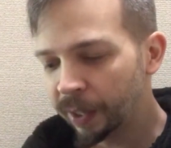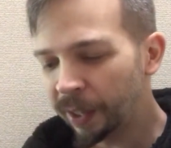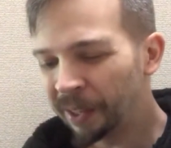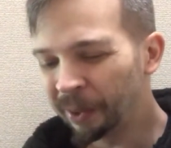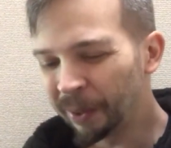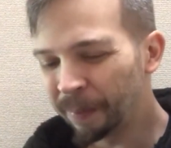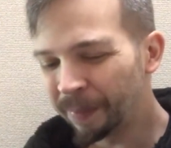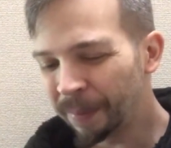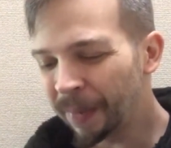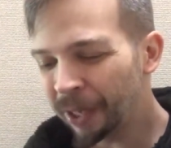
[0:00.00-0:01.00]
you know,
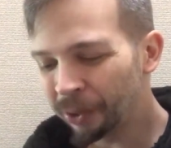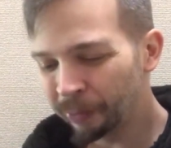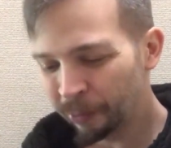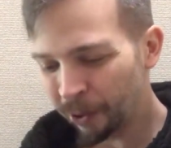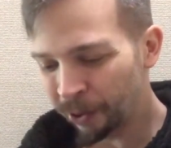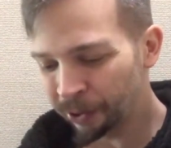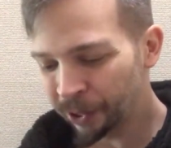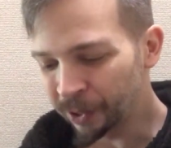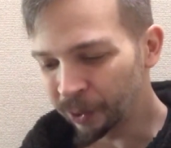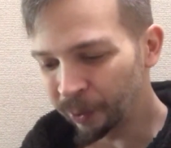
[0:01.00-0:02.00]
the main
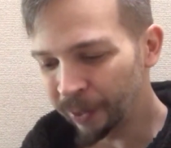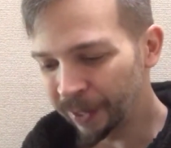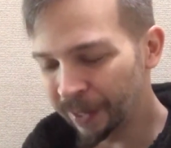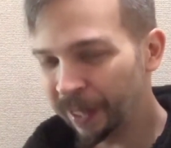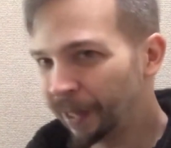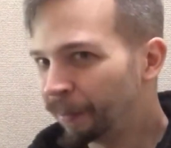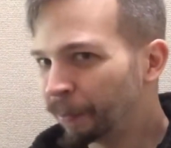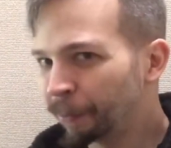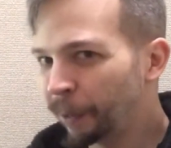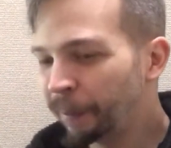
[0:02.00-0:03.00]
overarching story is kind of a
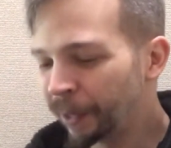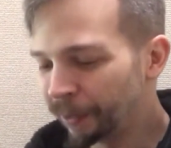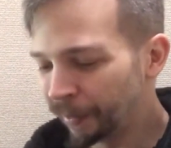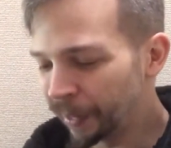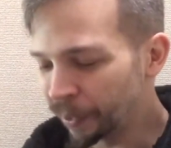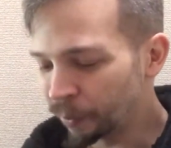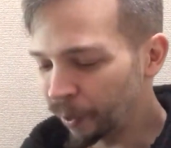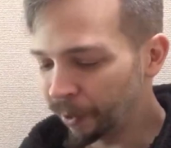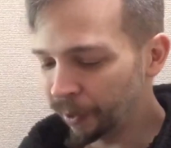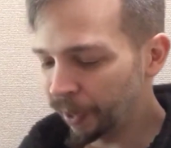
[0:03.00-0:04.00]
framing device
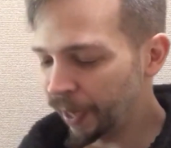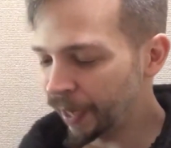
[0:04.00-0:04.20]
where